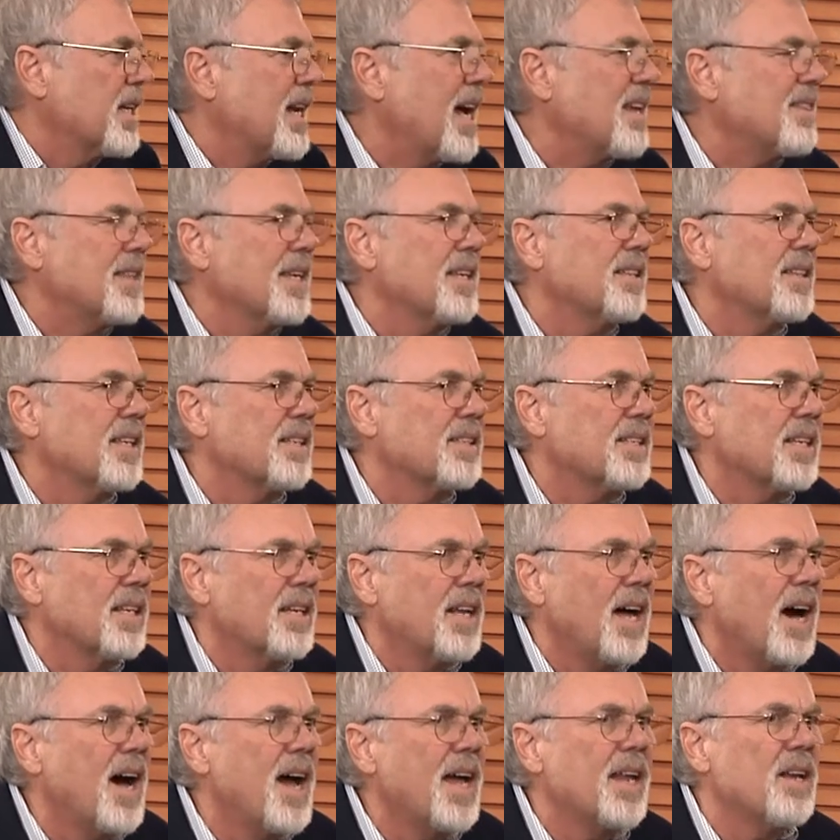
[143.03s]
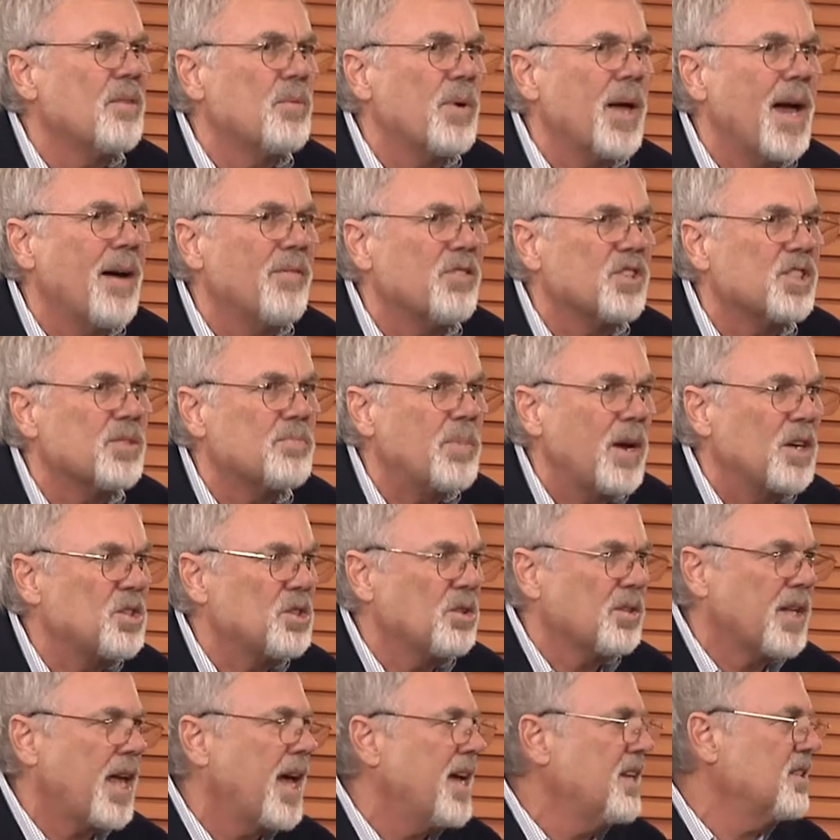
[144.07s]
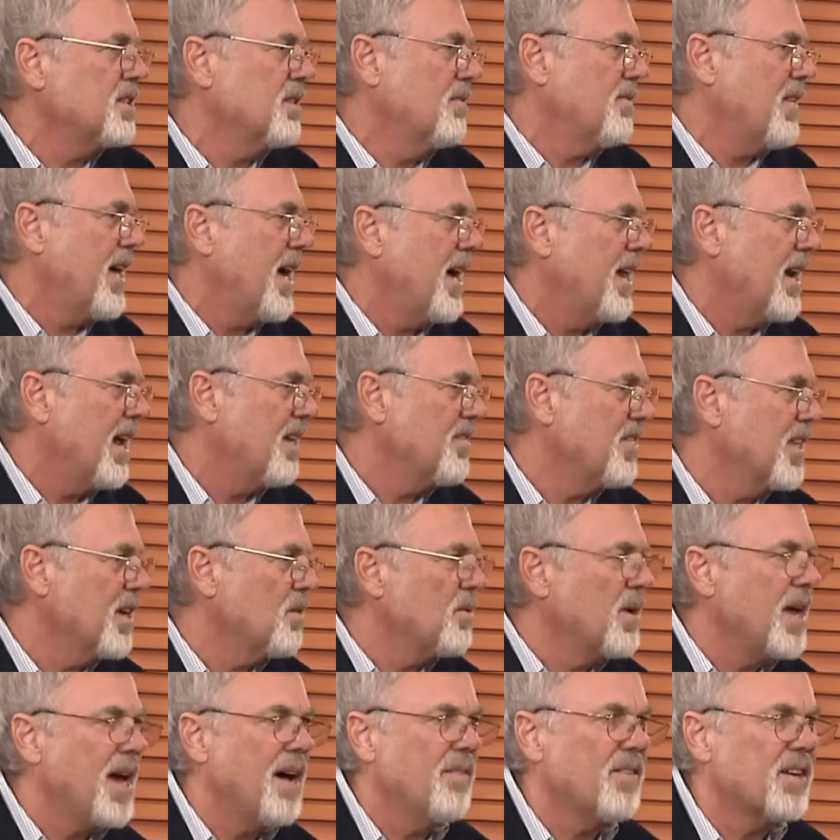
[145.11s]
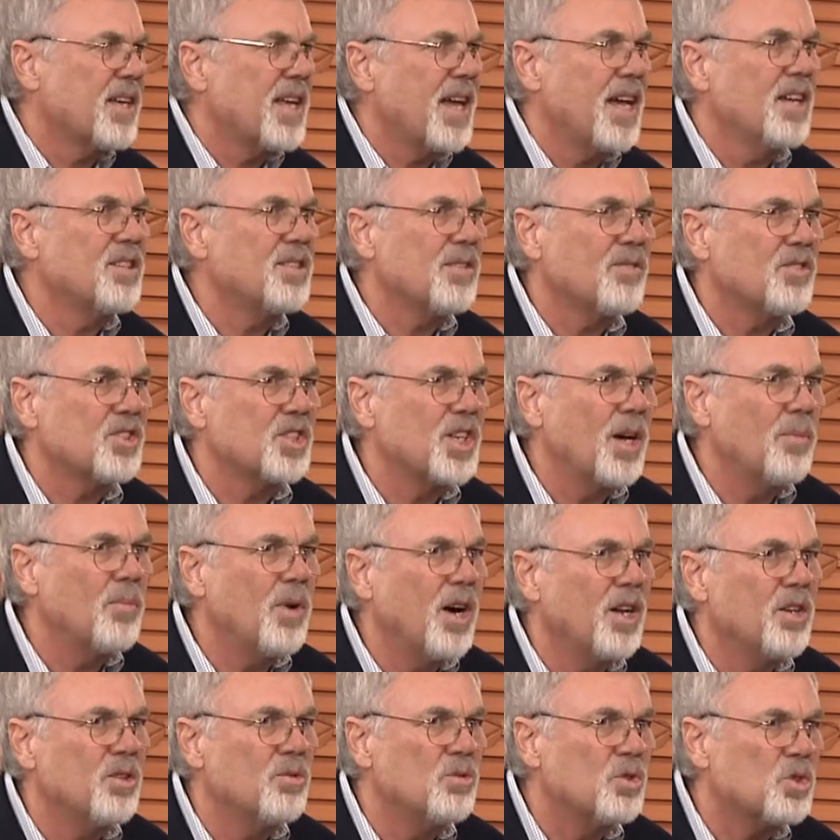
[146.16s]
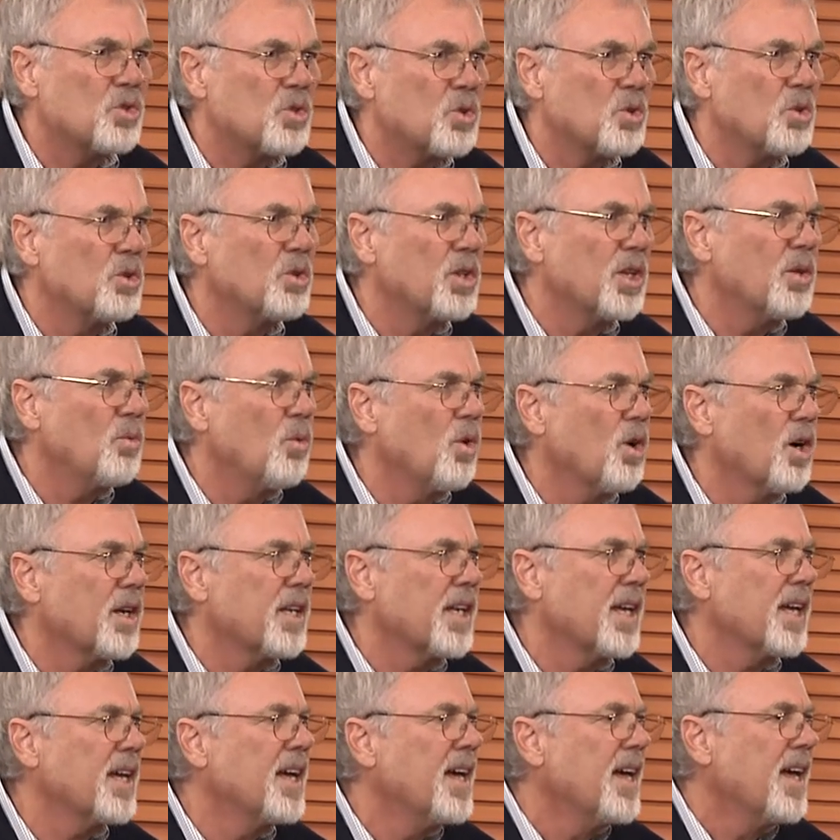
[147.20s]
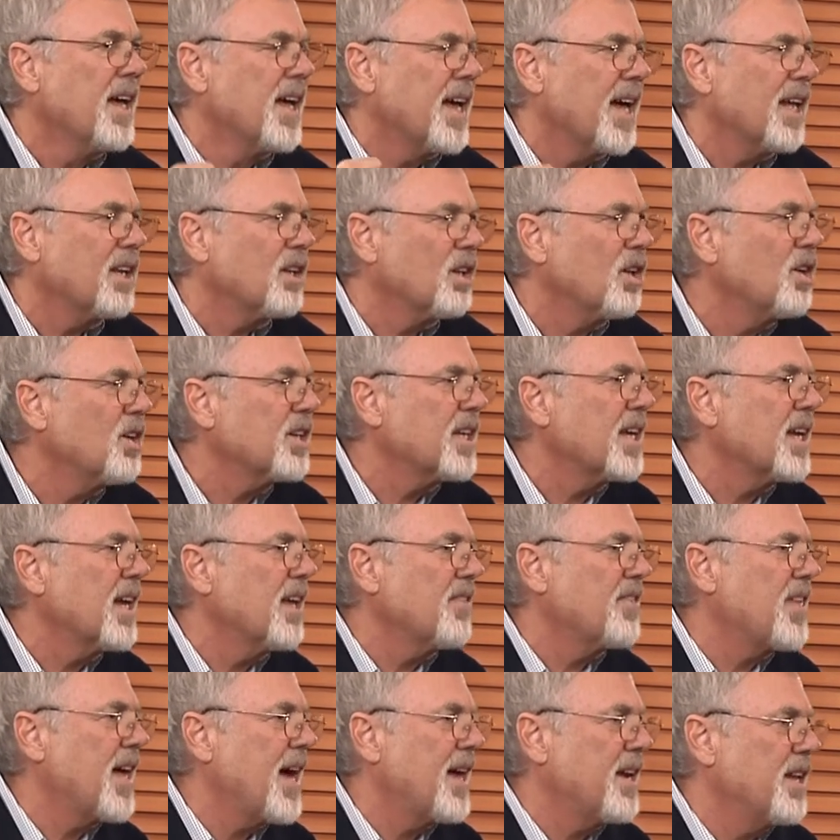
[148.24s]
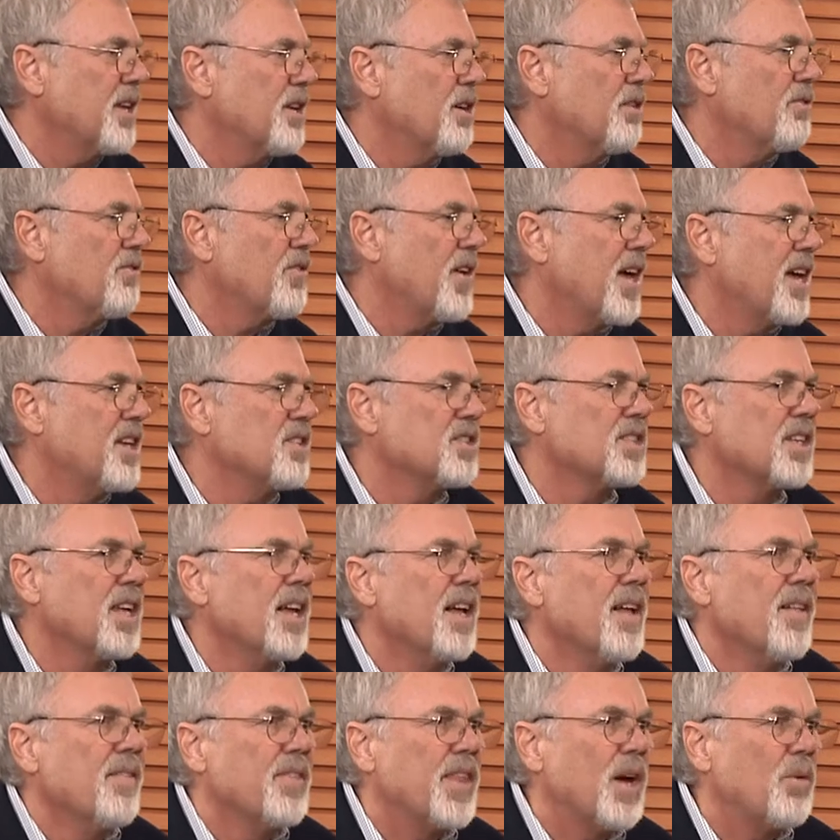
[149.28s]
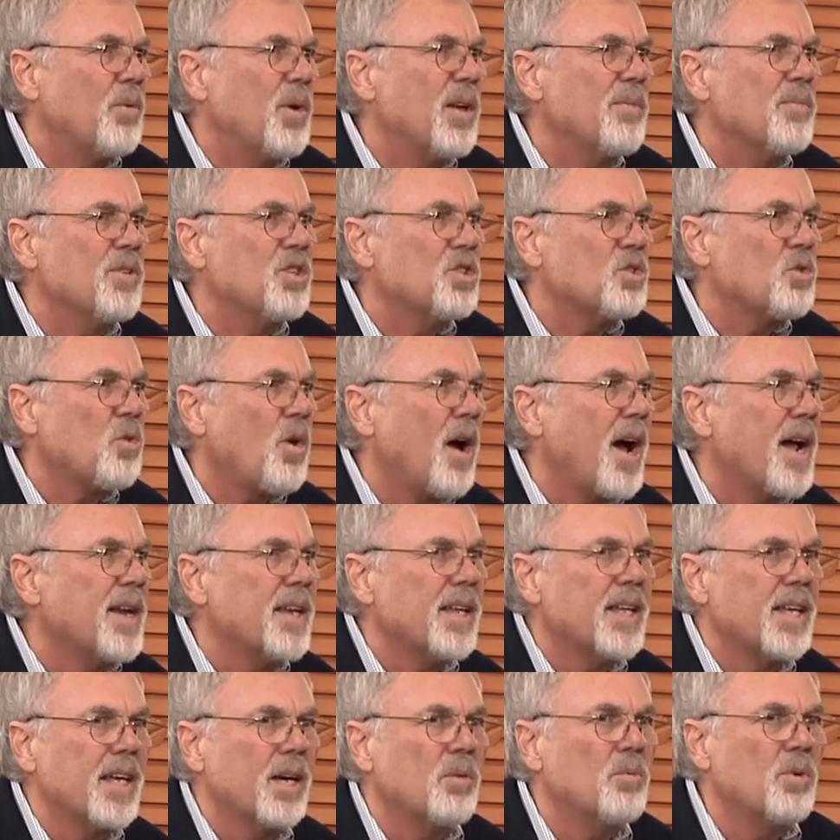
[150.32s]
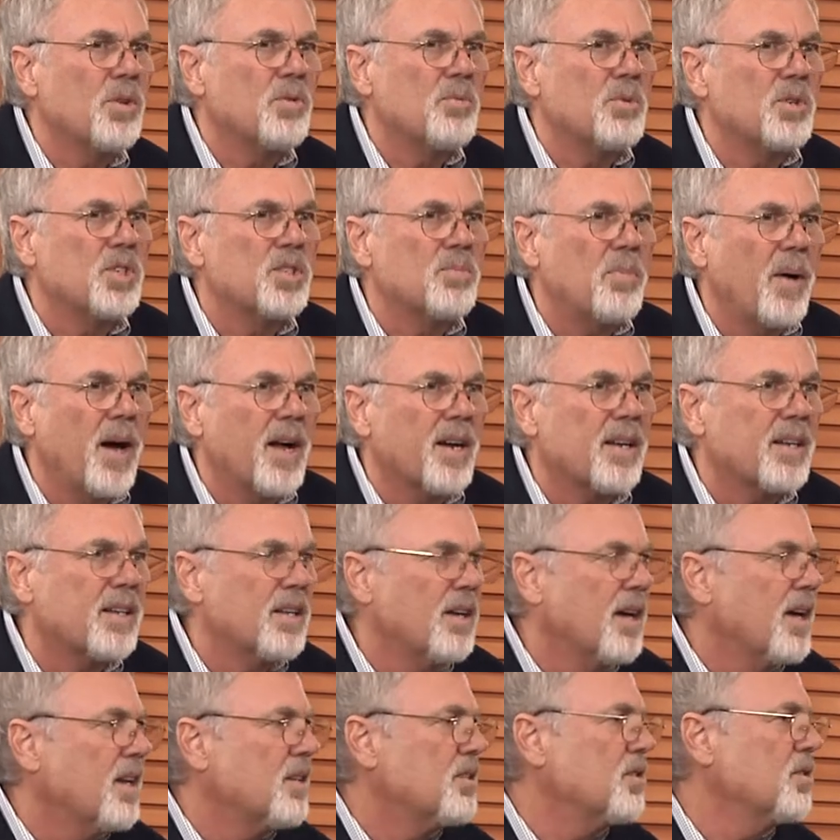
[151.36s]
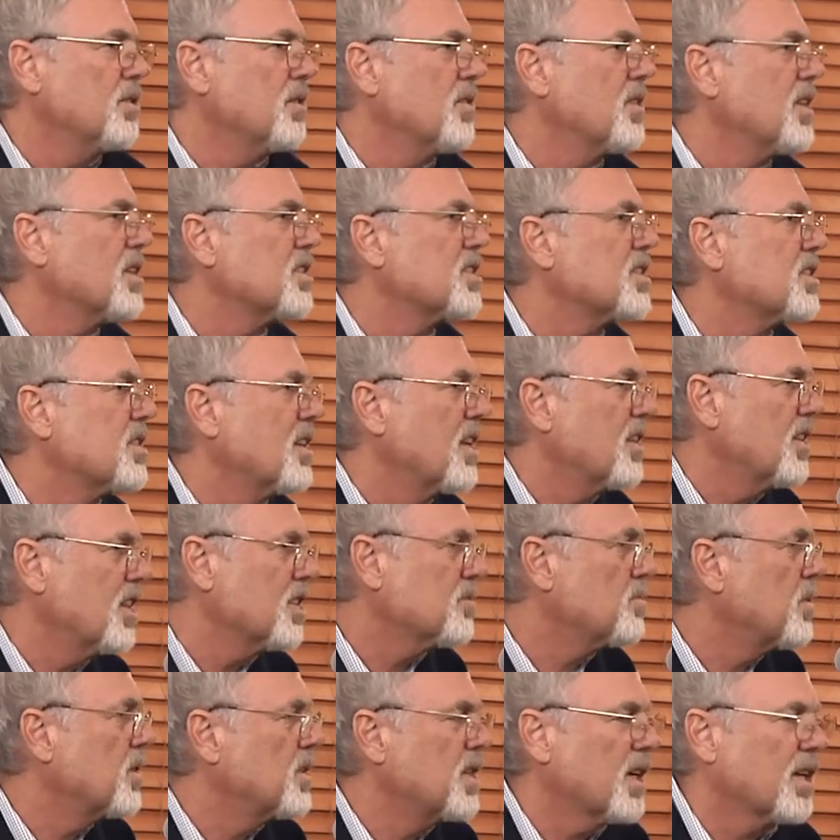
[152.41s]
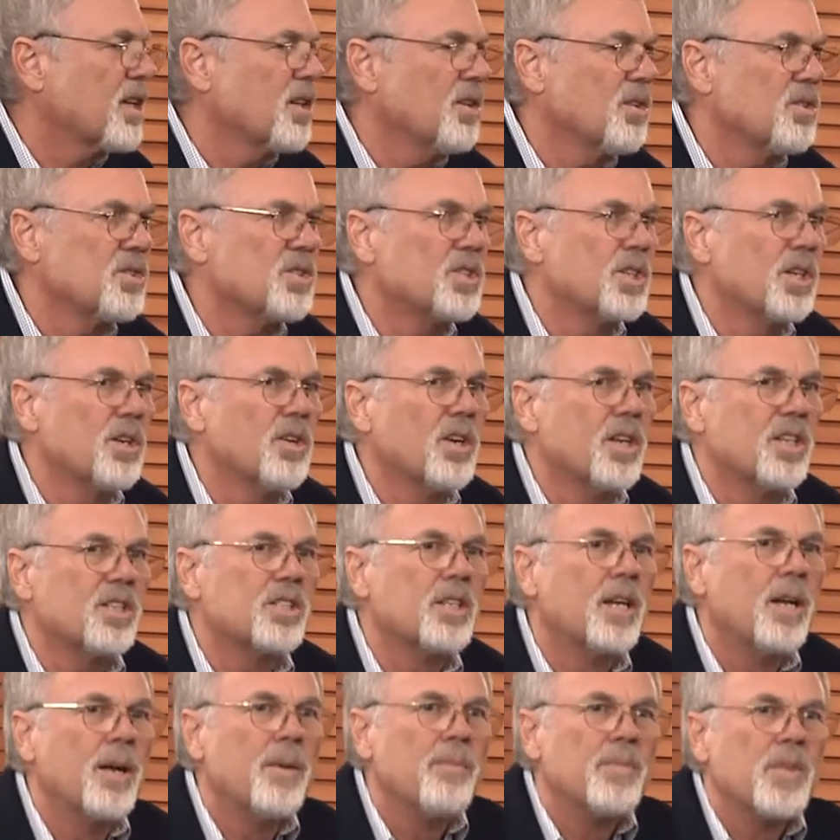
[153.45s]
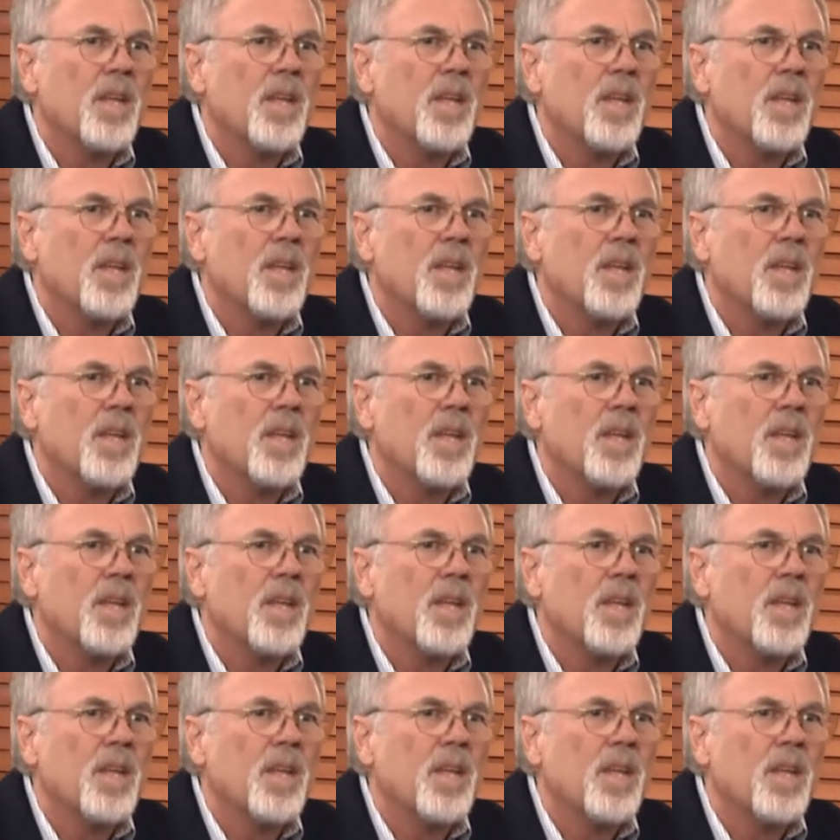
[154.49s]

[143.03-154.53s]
And I think that tonight we have a special case of that. I think we have a case of someone who's truly working and looking at that interface that we've been trying to hit with respect to this, this particular series.